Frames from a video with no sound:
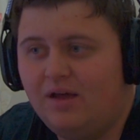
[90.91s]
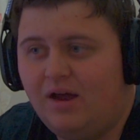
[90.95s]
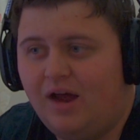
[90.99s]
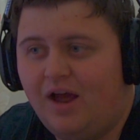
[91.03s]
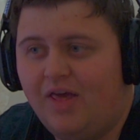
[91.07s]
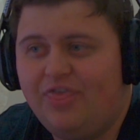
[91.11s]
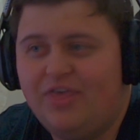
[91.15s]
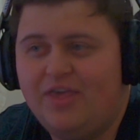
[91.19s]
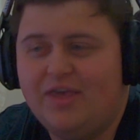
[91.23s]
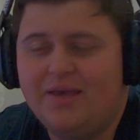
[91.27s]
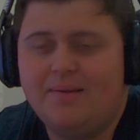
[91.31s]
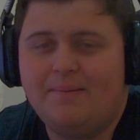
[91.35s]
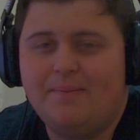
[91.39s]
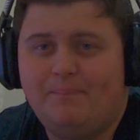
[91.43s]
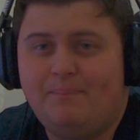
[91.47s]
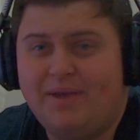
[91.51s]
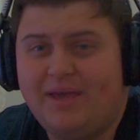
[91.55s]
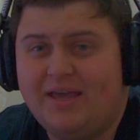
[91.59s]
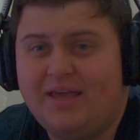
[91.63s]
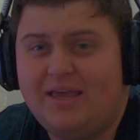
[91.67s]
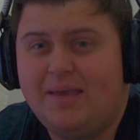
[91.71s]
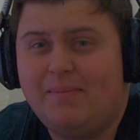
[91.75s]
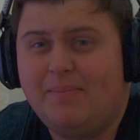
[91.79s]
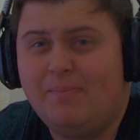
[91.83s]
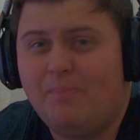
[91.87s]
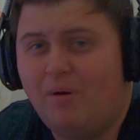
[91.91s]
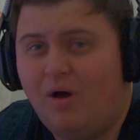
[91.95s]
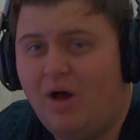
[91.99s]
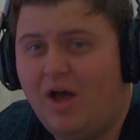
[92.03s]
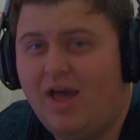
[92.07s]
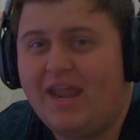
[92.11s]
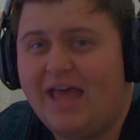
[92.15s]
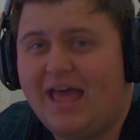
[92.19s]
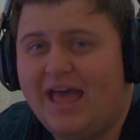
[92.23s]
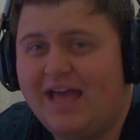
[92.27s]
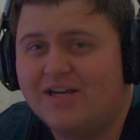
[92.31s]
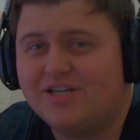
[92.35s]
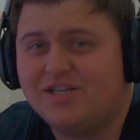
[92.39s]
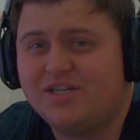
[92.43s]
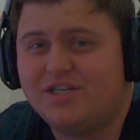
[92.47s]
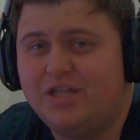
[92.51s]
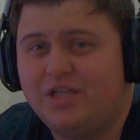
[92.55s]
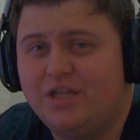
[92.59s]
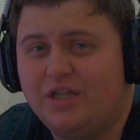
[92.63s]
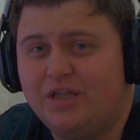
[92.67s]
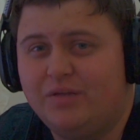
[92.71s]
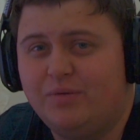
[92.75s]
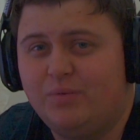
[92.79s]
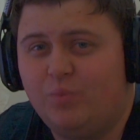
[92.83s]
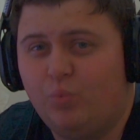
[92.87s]
I think Becky might
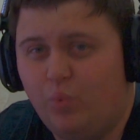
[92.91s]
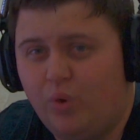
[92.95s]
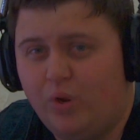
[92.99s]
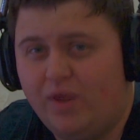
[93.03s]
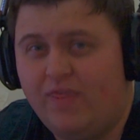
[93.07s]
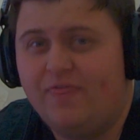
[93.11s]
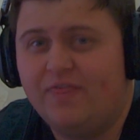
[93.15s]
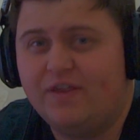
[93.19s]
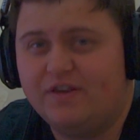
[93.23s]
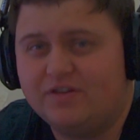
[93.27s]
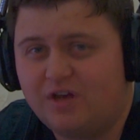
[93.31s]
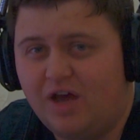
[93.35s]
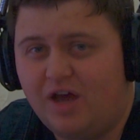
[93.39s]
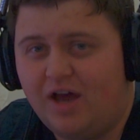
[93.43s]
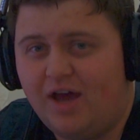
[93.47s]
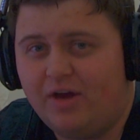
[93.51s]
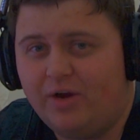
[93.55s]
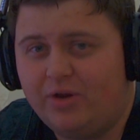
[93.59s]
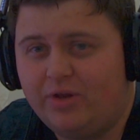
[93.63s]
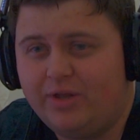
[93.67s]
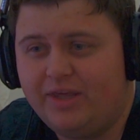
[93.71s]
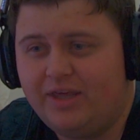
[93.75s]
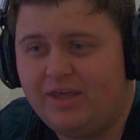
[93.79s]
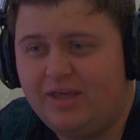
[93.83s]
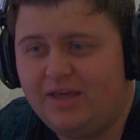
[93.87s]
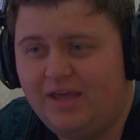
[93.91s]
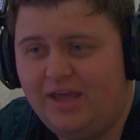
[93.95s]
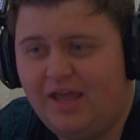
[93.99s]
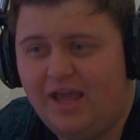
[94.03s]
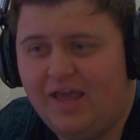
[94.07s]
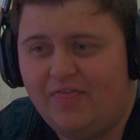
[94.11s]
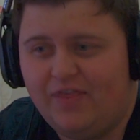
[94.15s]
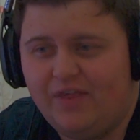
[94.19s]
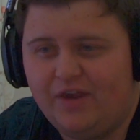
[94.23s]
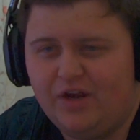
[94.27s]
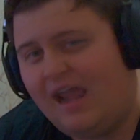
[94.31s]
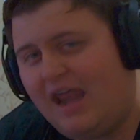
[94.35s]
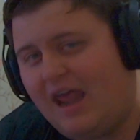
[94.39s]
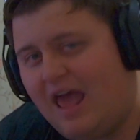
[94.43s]
actually win the title here and